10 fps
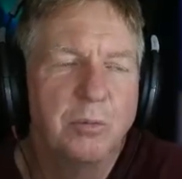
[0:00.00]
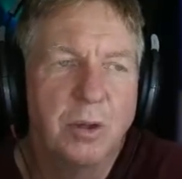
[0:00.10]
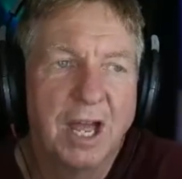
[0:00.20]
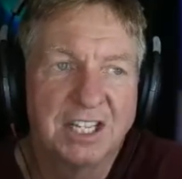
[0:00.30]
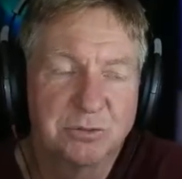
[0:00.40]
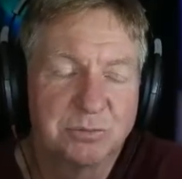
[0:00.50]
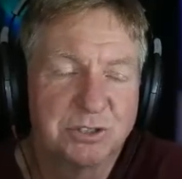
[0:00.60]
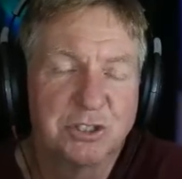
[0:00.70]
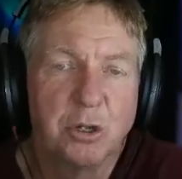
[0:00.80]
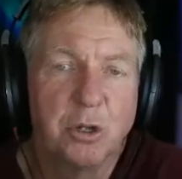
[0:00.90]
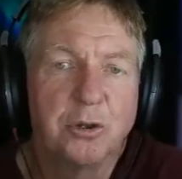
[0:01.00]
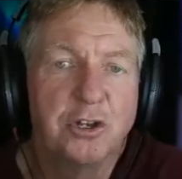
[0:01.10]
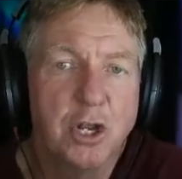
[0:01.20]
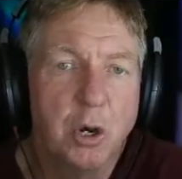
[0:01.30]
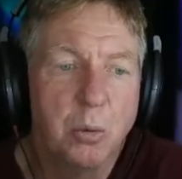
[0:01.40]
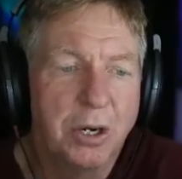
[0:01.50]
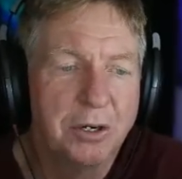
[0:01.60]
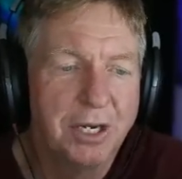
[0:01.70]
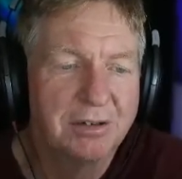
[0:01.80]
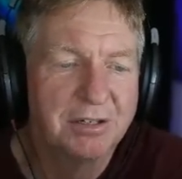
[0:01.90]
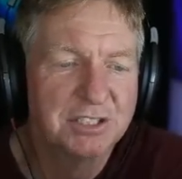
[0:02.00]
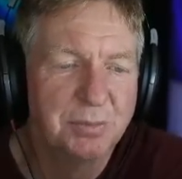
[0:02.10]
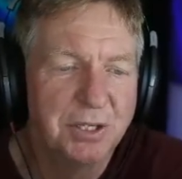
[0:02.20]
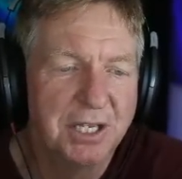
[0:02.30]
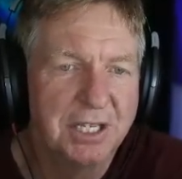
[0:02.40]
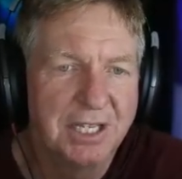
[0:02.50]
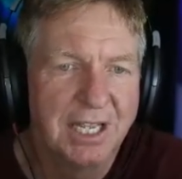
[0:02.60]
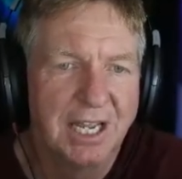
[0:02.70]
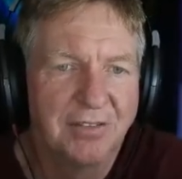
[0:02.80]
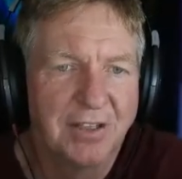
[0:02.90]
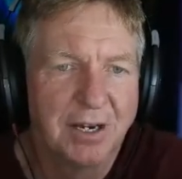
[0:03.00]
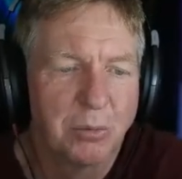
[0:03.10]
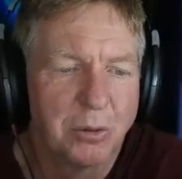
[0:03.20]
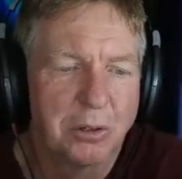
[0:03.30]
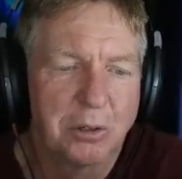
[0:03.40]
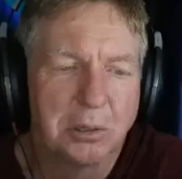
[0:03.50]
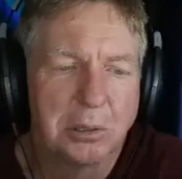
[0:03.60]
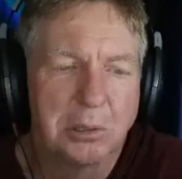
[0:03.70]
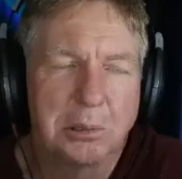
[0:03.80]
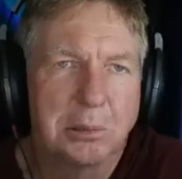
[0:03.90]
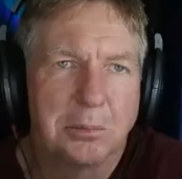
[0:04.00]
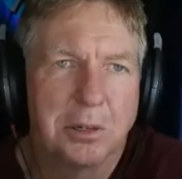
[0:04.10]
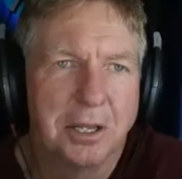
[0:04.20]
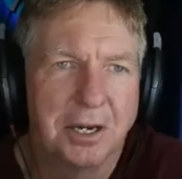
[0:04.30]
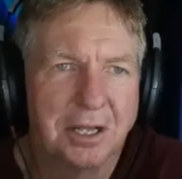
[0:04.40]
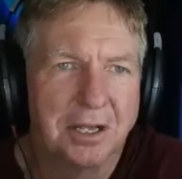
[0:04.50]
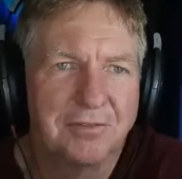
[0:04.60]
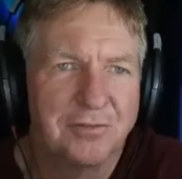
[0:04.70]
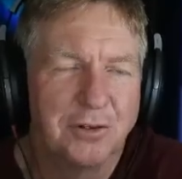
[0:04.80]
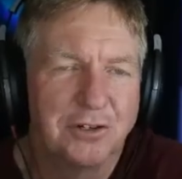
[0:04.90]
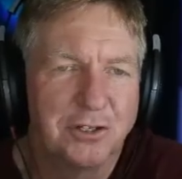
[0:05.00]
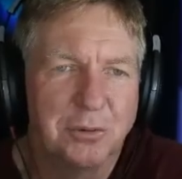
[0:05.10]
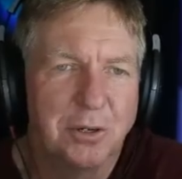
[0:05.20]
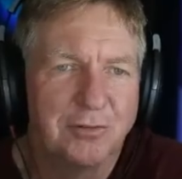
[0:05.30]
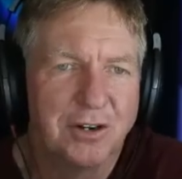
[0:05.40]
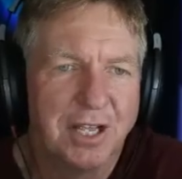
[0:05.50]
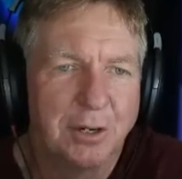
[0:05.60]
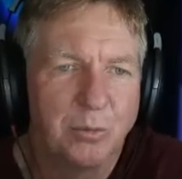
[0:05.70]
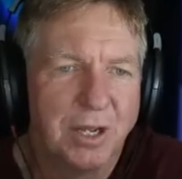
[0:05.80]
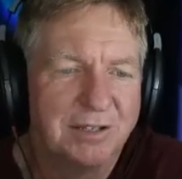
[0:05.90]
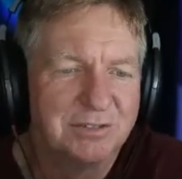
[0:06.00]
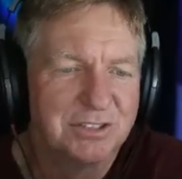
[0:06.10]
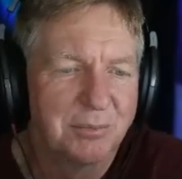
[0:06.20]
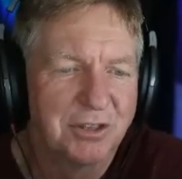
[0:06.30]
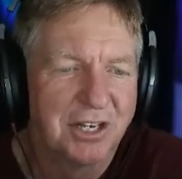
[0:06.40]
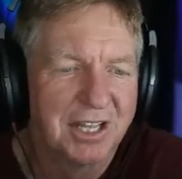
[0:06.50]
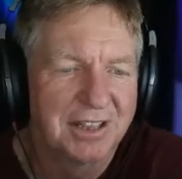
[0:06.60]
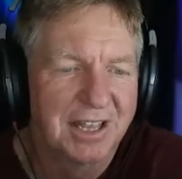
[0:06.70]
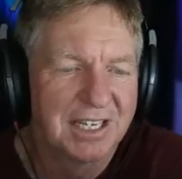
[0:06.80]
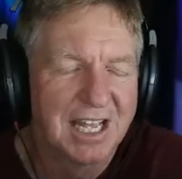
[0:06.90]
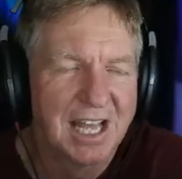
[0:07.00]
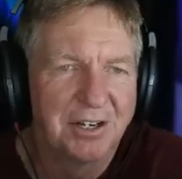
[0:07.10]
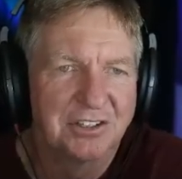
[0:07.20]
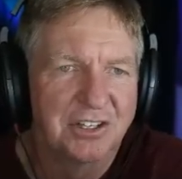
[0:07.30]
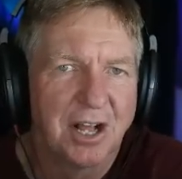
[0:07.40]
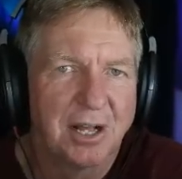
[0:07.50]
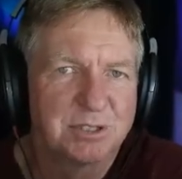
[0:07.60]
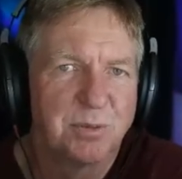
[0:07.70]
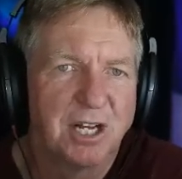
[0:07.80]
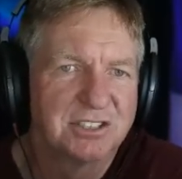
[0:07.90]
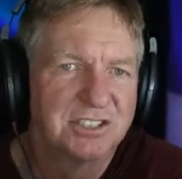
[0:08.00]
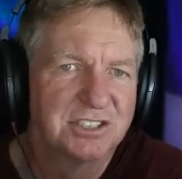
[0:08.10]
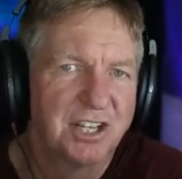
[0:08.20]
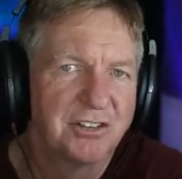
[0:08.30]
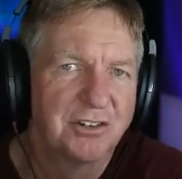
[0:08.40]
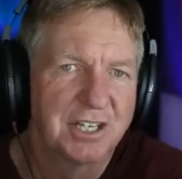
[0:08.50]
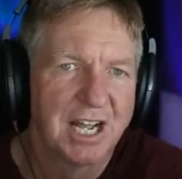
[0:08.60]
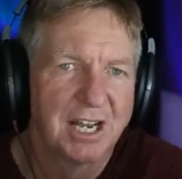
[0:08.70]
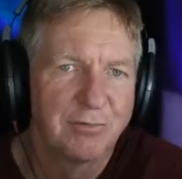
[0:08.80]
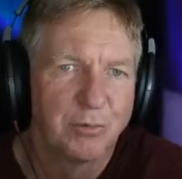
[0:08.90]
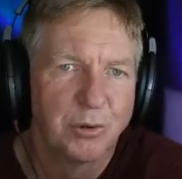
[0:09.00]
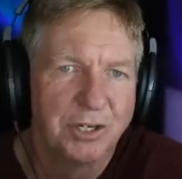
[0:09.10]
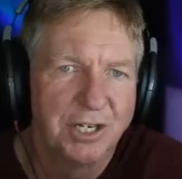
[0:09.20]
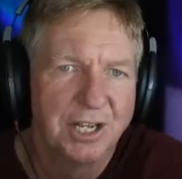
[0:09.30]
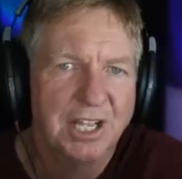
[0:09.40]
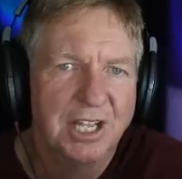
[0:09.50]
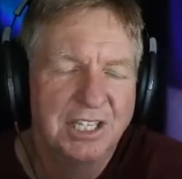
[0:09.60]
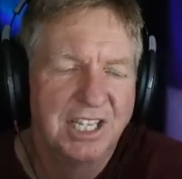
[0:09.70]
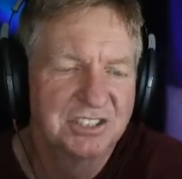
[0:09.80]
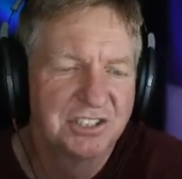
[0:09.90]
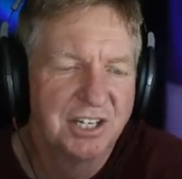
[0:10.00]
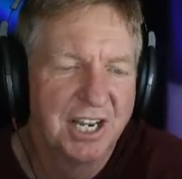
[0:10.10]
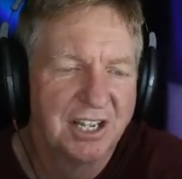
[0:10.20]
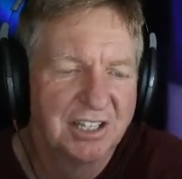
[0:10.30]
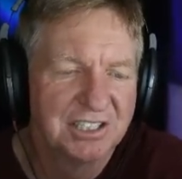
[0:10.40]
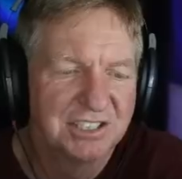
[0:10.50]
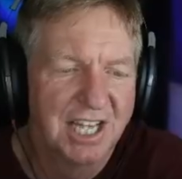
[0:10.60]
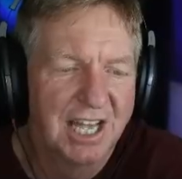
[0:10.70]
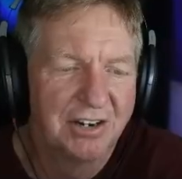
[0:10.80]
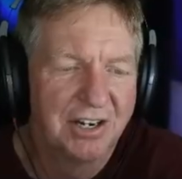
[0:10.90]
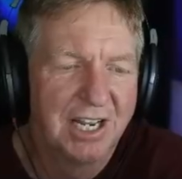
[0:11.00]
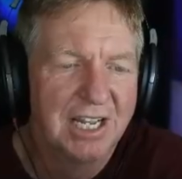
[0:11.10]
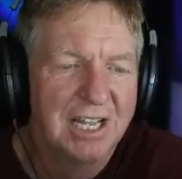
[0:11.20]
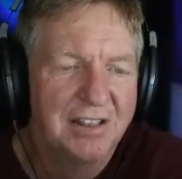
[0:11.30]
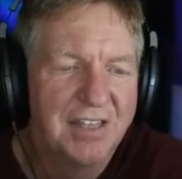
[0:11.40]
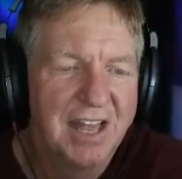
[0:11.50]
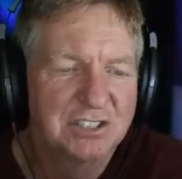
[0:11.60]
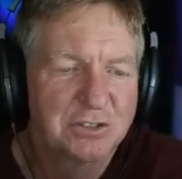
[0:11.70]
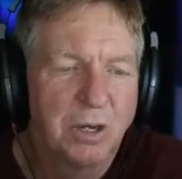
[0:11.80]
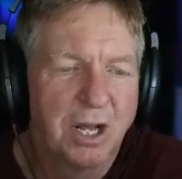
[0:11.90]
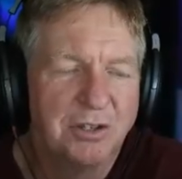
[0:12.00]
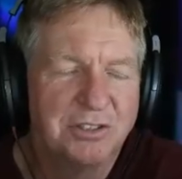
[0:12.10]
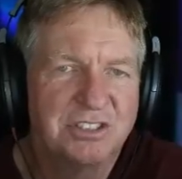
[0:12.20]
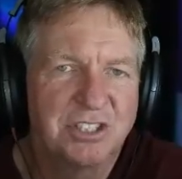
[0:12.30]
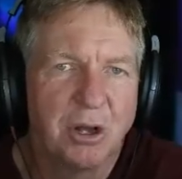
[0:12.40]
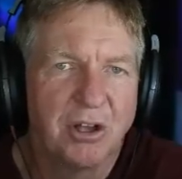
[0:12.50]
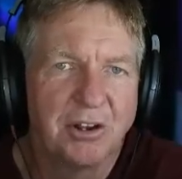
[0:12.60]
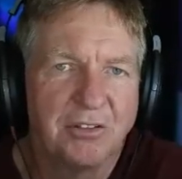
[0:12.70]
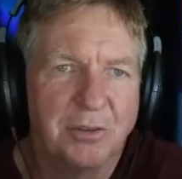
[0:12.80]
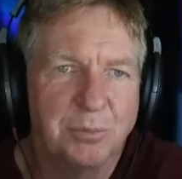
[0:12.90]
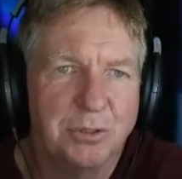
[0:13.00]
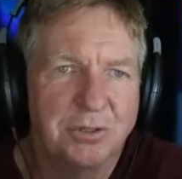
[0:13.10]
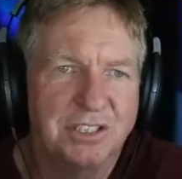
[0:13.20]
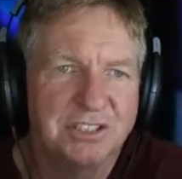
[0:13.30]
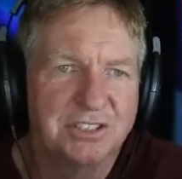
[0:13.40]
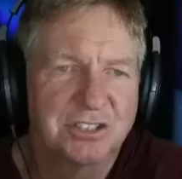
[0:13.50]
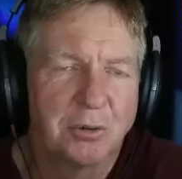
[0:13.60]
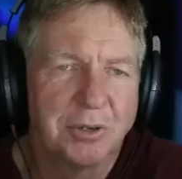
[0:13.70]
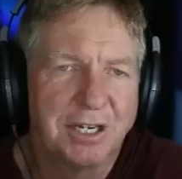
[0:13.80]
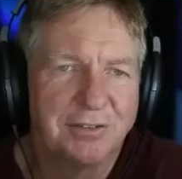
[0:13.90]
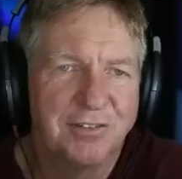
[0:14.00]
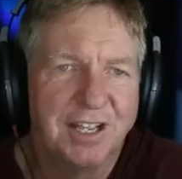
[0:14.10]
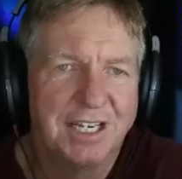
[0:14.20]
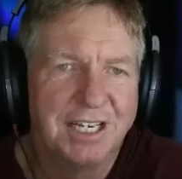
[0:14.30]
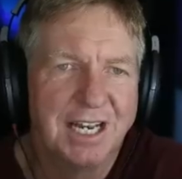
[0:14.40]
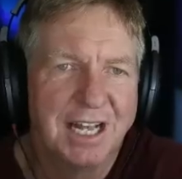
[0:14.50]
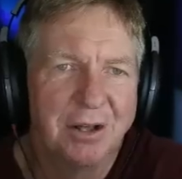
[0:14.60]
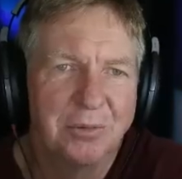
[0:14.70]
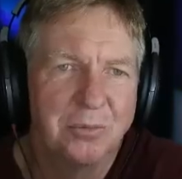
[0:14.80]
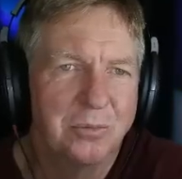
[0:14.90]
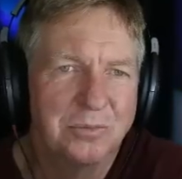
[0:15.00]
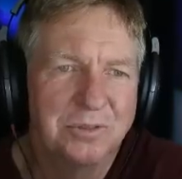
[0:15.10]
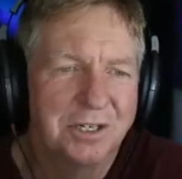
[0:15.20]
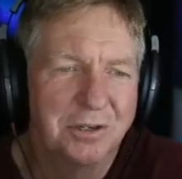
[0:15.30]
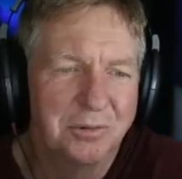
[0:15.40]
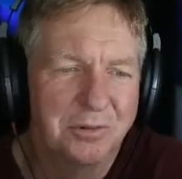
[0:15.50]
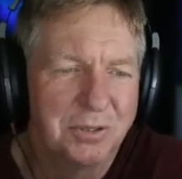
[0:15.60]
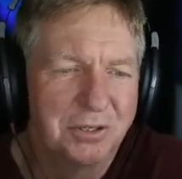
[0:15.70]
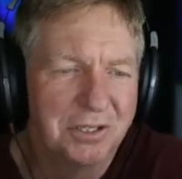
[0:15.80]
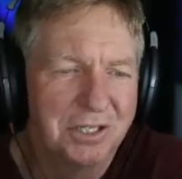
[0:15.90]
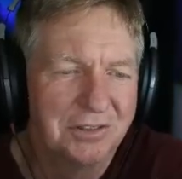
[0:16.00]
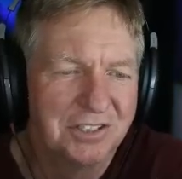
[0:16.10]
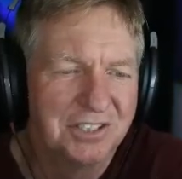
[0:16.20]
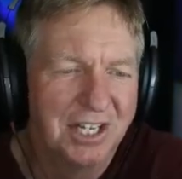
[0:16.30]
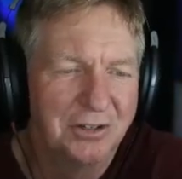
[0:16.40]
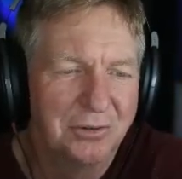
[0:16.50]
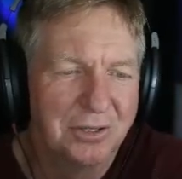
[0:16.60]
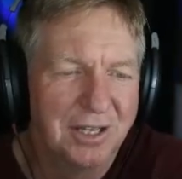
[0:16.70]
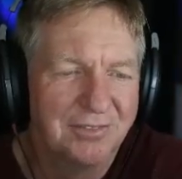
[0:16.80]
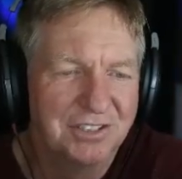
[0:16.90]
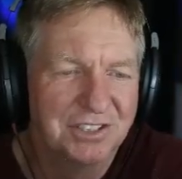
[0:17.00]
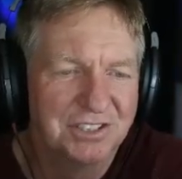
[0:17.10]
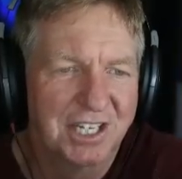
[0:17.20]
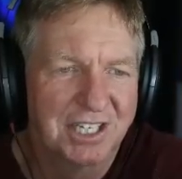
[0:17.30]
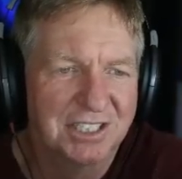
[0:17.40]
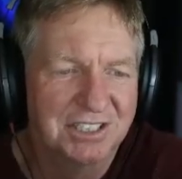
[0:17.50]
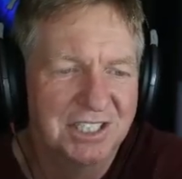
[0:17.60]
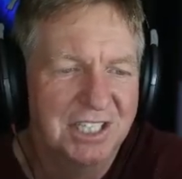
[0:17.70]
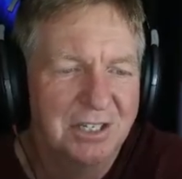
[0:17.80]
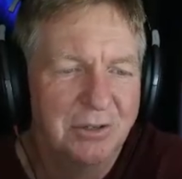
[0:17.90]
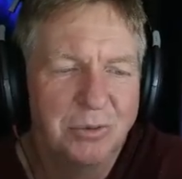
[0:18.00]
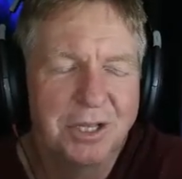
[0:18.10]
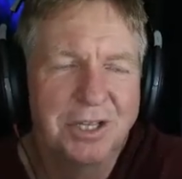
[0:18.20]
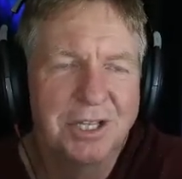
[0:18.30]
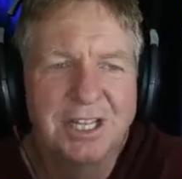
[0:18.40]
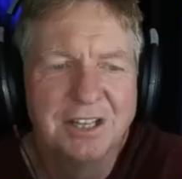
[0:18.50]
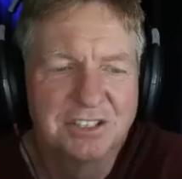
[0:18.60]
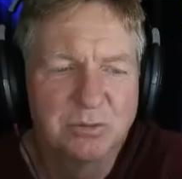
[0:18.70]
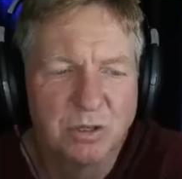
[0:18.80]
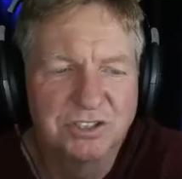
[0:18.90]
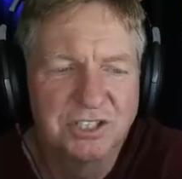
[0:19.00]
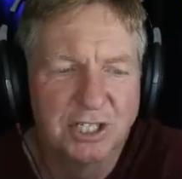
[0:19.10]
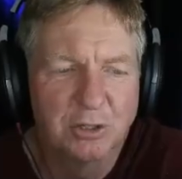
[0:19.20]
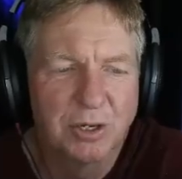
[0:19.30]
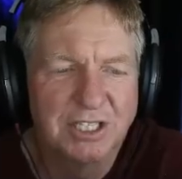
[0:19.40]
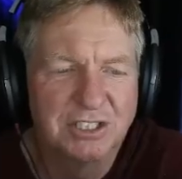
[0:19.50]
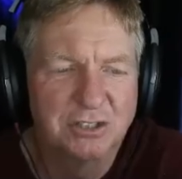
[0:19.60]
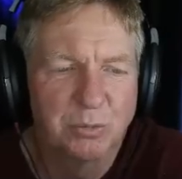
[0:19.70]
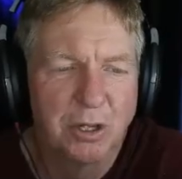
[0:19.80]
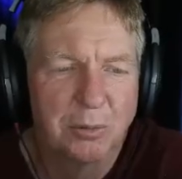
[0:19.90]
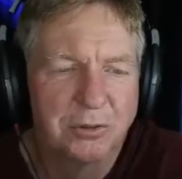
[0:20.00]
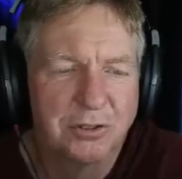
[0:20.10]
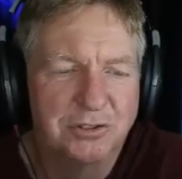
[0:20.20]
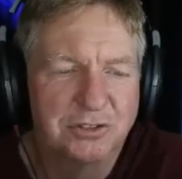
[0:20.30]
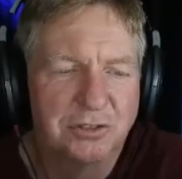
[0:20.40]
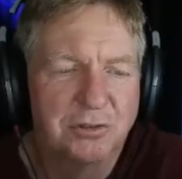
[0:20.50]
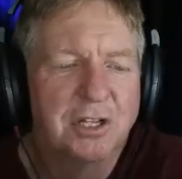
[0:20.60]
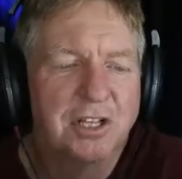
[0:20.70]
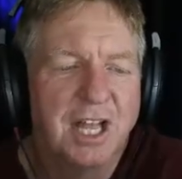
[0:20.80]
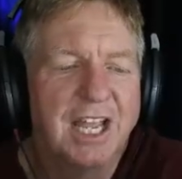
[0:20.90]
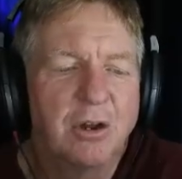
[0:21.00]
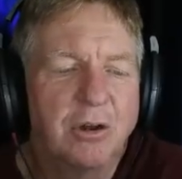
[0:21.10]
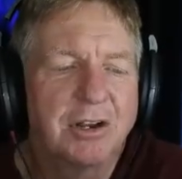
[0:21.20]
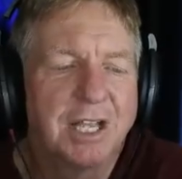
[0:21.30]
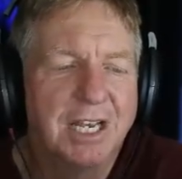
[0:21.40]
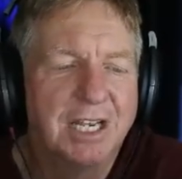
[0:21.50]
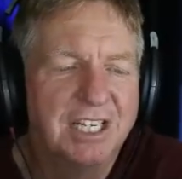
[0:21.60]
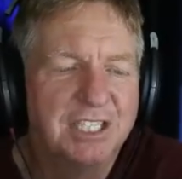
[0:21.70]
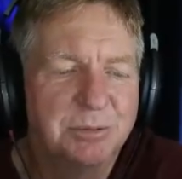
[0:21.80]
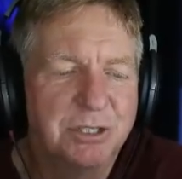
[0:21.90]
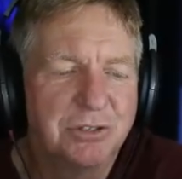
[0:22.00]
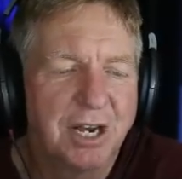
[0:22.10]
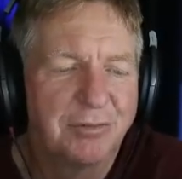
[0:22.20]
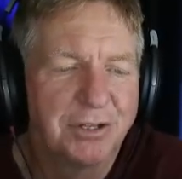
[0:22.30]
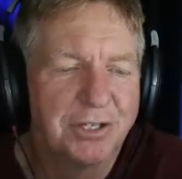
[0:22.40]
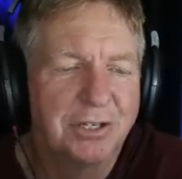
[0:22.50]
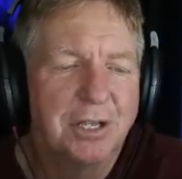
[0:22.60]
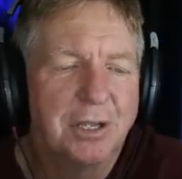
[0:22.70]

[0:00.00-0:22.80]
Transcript: as a result, nowhere near as big. Yeah, there were, what, a foot or two overhead waves, something like that, down at top spots in Southern California yesterday on Saturday. That swell, you saw it on the buoys, is already fading out, you know, with period in the 10 to 11 seconds. Really, this wasn't a great swell producer. A hurricane needs to be traveling